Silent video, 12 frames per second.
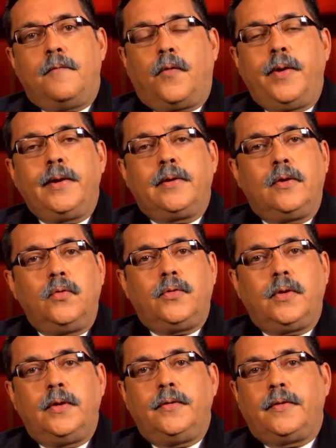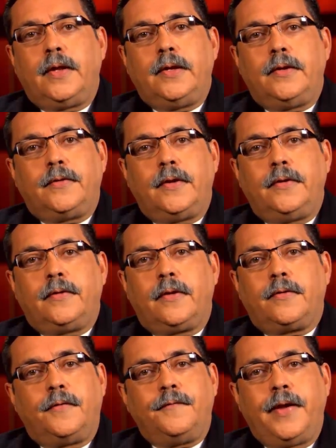for inclusion in CDC's
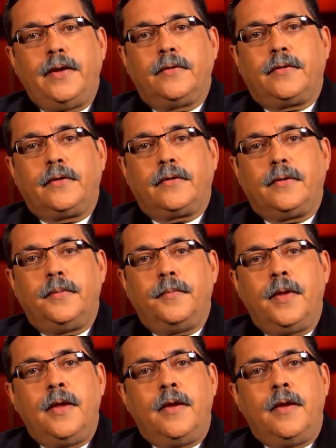surveillance system